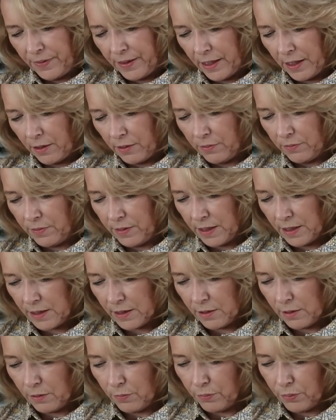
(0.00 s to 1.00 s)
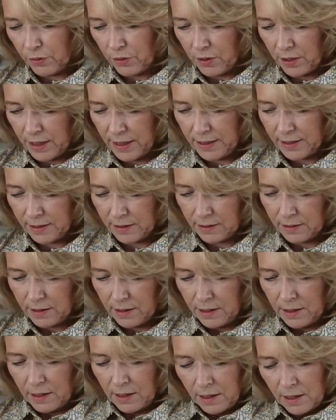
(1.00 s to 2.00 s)
No, there's no price.
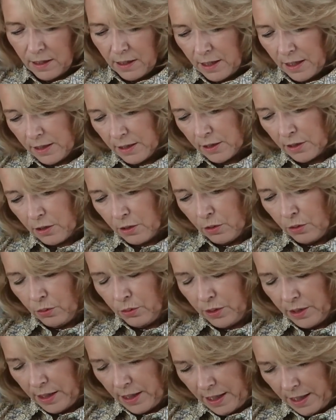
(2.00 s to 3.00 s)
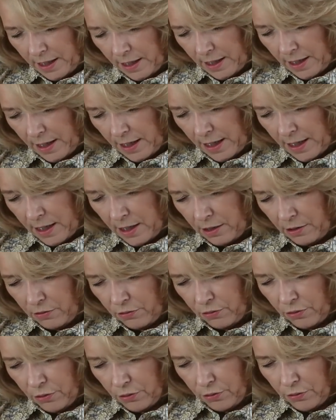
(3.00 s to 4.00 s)
It's called Eat
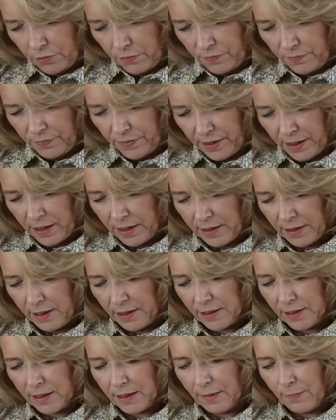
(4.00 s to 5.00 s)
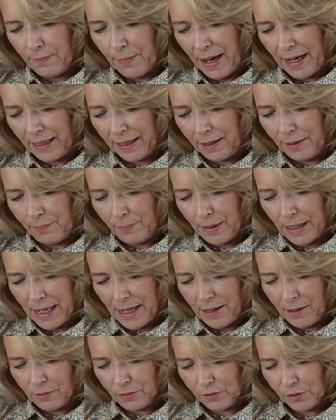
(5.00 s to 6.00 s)
Crew and it's the Maggie
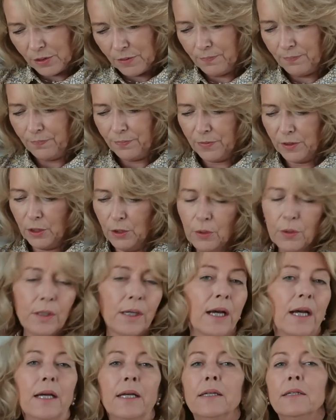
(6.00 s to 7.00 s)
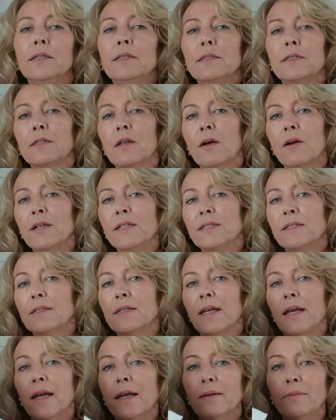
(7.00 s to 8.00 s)
blouse, UK
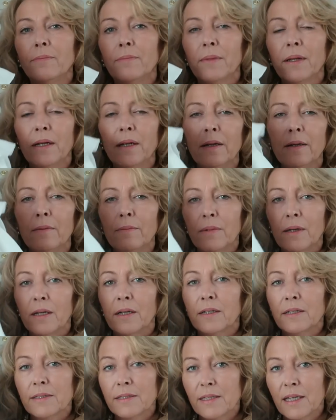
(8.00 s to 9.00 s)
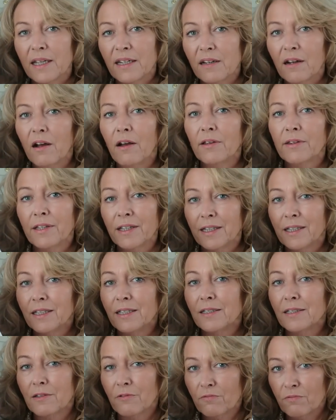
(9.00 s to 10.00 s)
size 10. Like I said, I
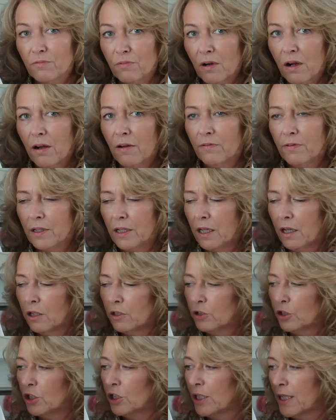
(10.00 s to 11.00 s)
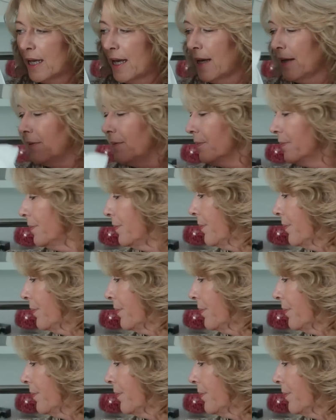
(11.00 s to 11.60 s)
think it's a rather large 10.